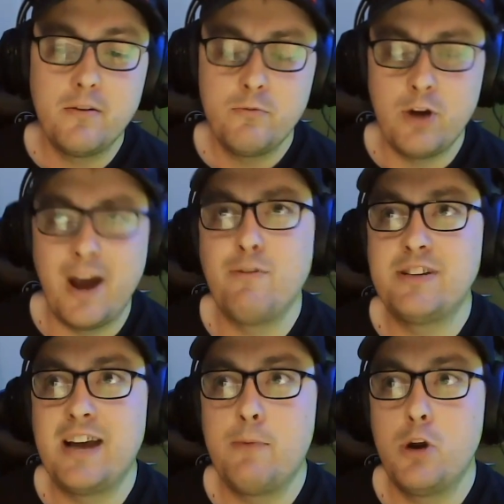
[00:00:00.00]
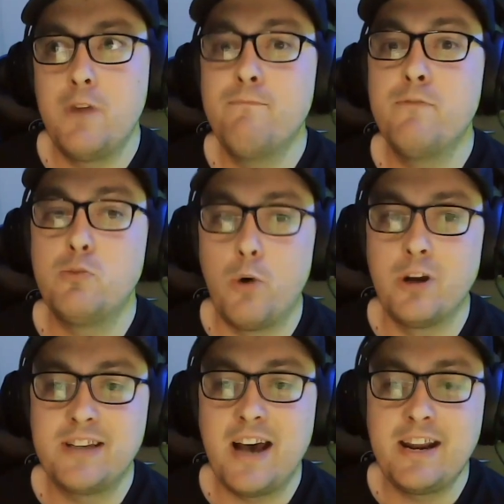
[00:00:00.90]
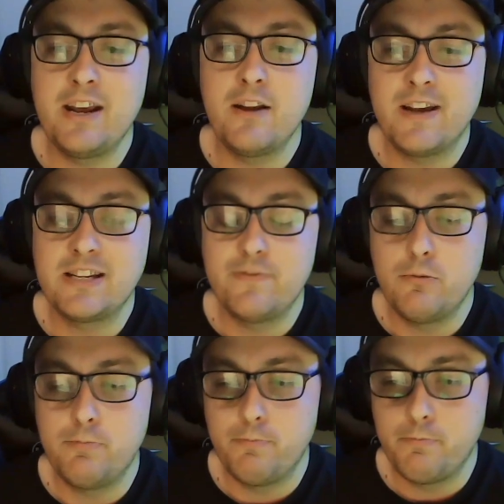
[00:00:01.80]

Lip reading: not every Saturday morning, there's one Saturday at the festival,